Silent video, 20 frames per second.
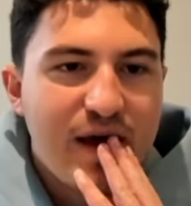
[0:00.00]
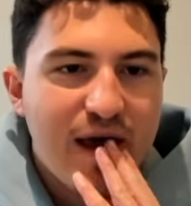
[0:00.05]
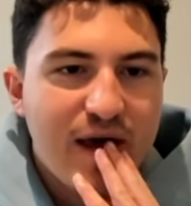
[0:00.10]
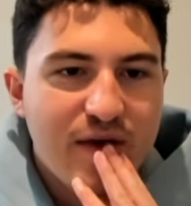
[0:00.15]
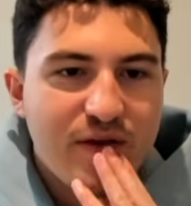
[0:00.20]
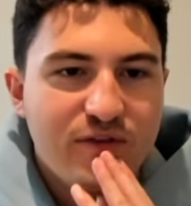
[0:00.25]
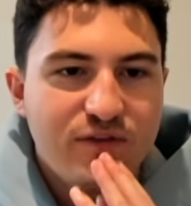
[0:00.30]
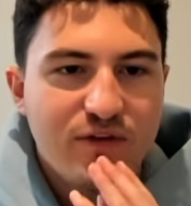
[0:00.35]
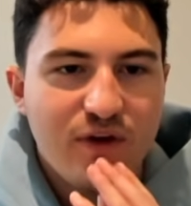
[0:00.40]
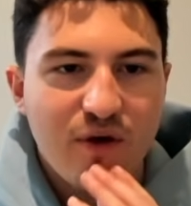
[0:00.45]

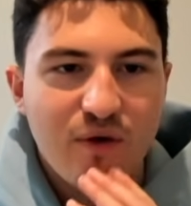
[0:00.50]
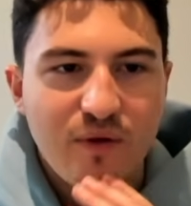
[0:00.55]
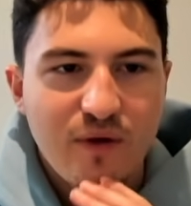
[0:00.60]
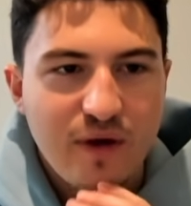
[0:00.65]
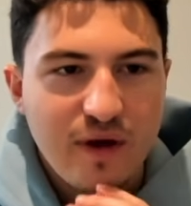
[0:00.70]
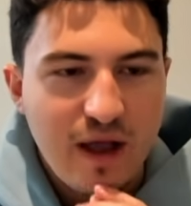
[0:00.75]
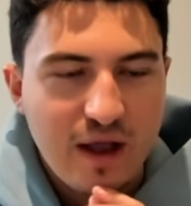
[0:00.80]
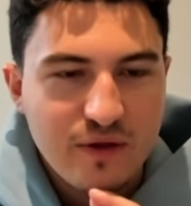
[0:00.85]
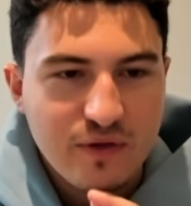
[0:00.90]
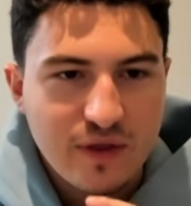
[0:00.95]
Okay,
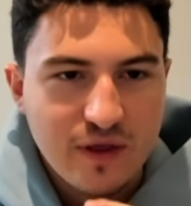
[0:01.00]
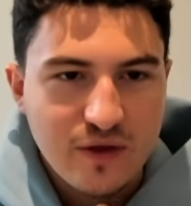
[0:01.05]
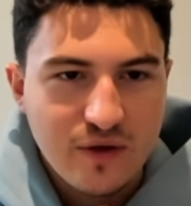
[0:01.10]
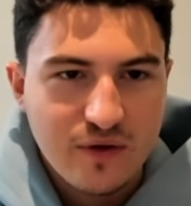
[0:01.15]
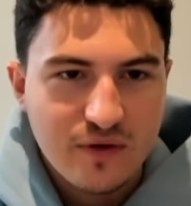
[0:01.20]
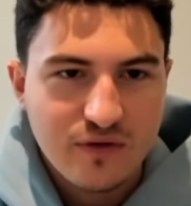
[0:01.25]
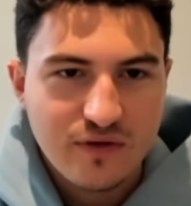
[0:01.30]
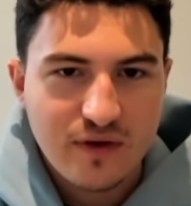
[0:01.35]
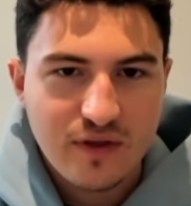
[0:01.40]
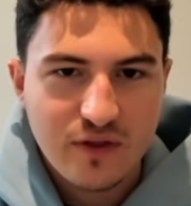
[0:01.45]
so I don't think you
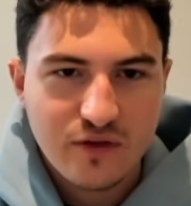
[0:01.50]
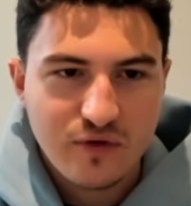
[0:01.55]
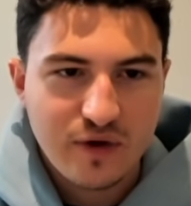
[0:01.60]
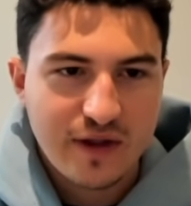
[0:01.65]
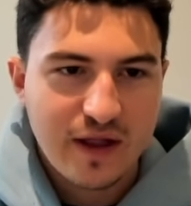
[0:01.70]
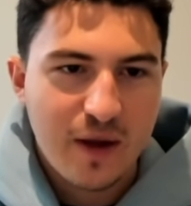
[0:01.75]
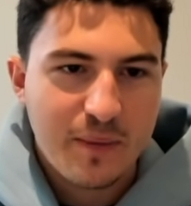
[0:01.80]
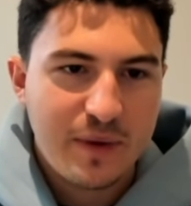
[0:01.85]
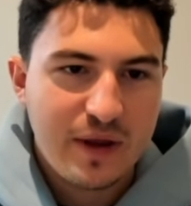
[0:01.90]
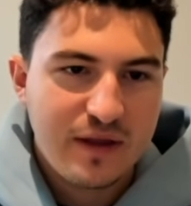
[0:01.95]
can see this
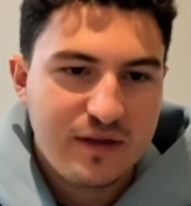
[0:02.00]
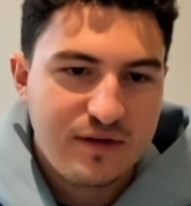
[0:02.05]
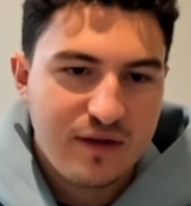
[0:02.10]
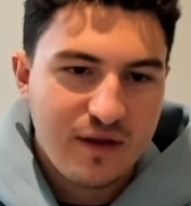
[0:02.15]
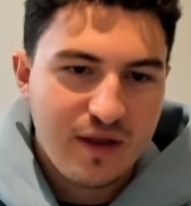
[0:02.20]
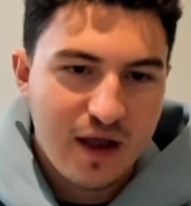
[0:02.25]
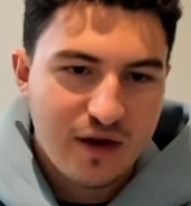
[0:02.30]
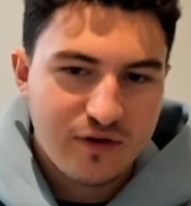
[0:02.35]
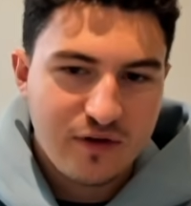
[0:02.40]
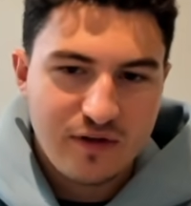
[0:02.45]
right now, but it
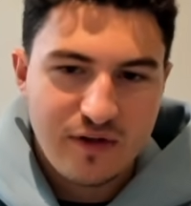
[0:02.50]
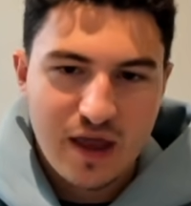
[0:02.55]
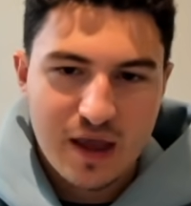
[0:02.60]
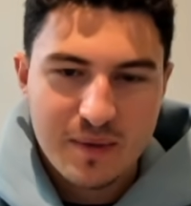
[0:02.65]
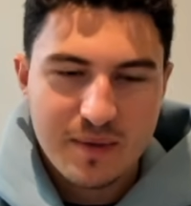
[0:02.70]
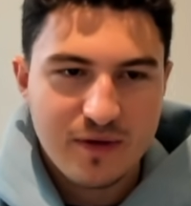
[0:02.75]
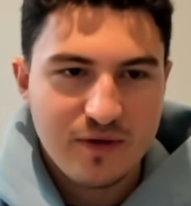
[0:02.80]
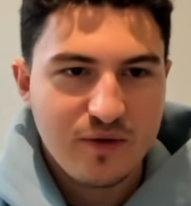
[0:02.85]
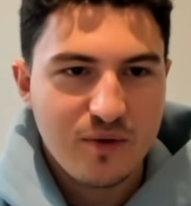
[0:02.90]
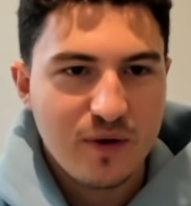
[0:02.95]
did actually
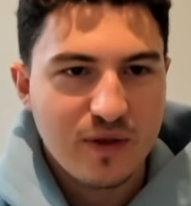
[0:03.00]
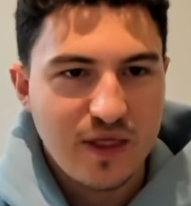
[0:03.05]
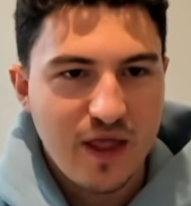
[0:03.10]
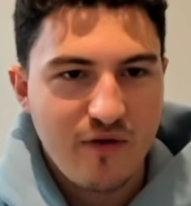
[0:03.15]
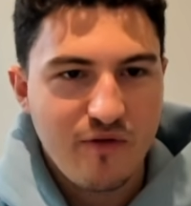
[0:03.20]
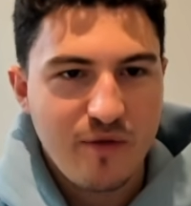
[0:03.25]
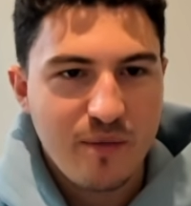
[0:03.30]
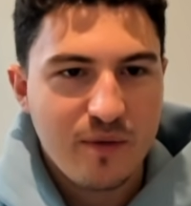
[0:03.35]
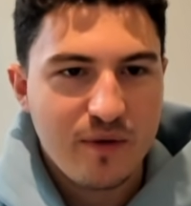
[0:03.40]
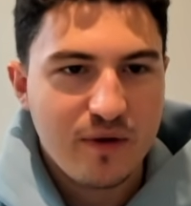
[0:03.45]
take me to a
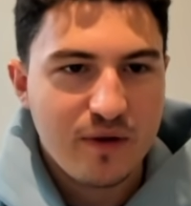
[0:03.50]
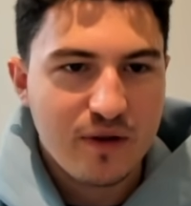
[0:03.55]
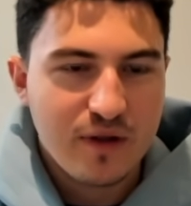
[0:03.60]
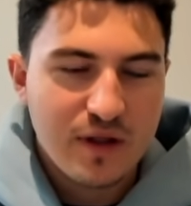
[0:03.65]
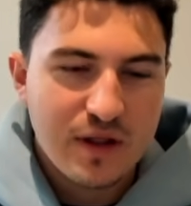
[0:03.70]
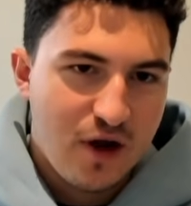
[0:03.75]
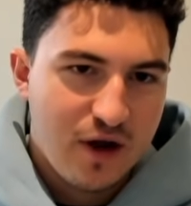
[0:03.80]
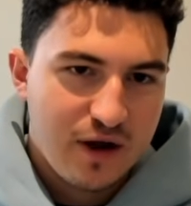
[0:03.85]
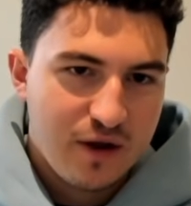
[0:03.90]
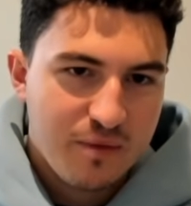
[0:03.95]
Lovable
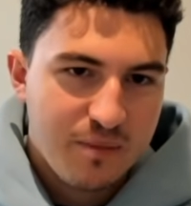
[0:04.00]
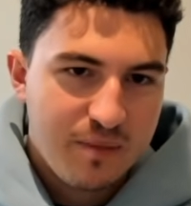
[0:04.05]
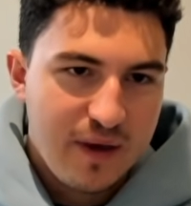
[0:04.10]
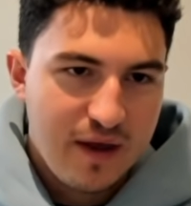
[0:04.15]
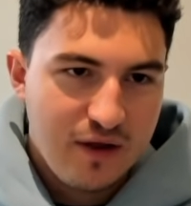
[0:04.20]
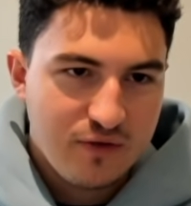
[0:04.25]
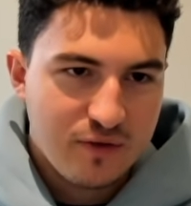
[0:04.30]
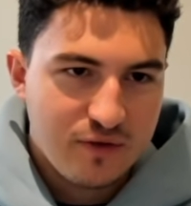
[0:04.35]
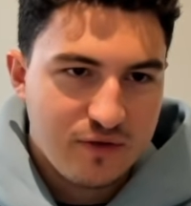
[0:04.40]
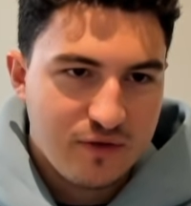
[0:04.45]
login
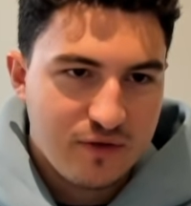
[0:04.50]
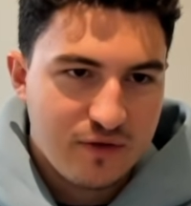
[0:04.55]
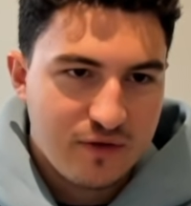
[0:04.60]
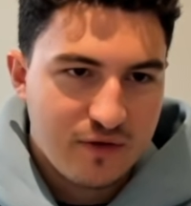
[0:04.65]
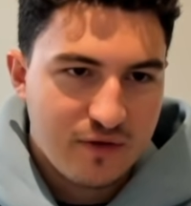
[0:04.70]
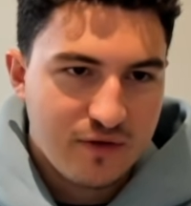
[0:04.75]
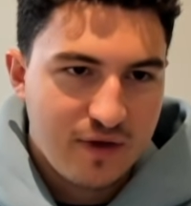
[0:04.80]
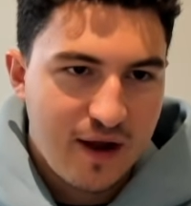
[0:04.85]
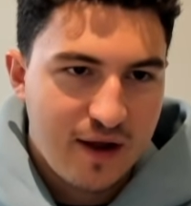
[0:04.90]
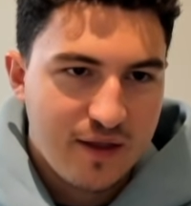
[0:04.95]
page, which is
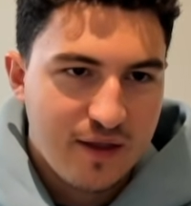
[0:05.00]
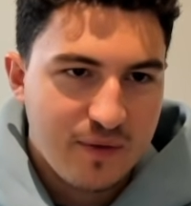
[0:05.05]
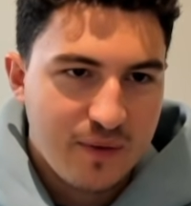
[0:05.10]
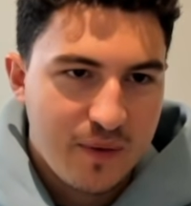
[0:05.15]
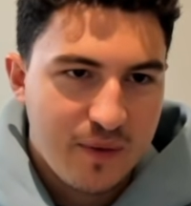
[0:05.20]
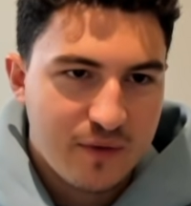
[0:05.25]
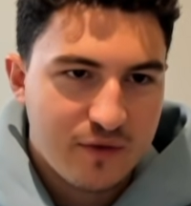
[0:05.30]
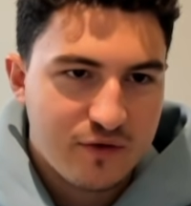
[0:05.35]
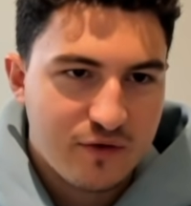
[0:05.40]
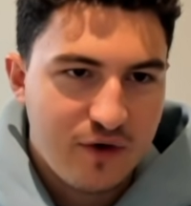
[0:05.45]
exactly
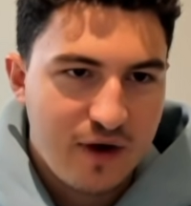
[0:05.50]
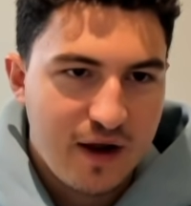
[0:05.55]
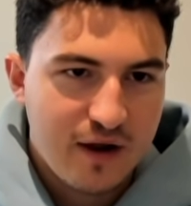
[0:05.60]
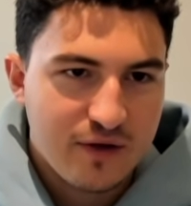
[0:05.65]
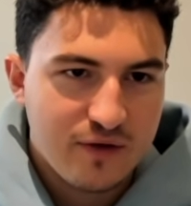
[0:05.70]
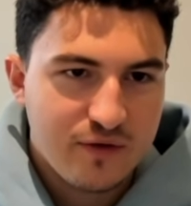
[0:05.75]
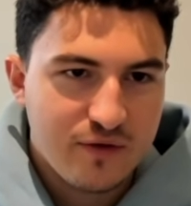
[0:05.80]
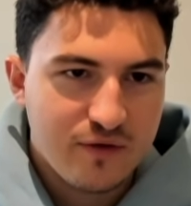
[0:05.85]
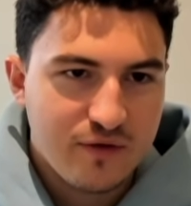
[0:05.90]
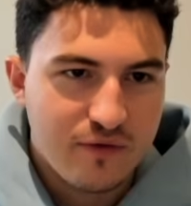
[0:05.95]
what we're
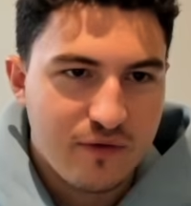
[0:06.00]
trying to